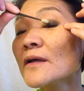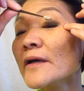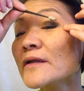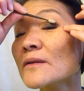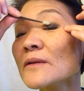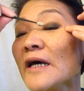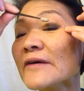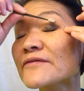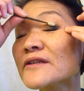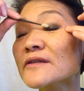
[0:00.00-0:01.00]
I know
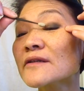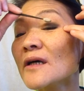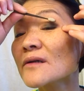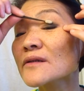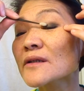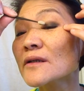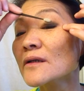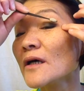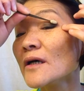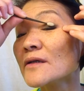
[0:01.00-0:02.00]
life did not
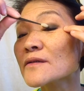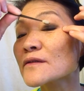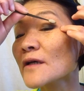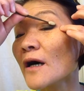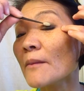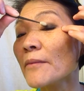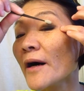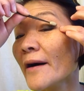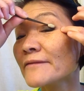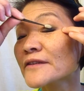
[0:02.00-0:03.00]
uh, stop
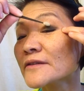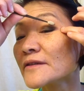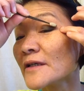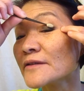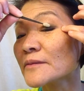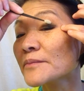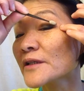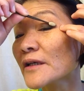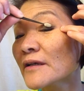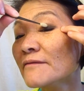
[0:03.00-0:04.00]
after that
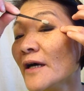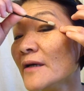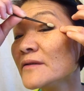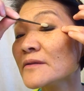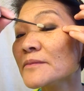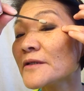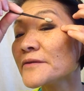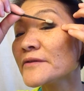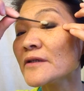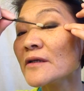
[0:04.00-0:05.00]
big event,
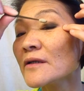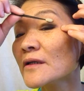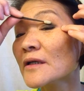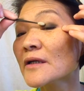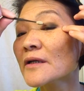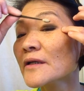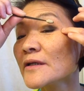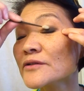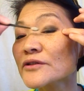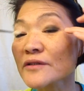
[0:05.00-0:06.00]
but uh,
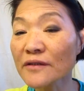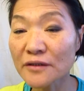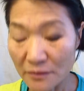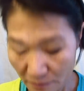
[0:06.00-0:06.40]
it's just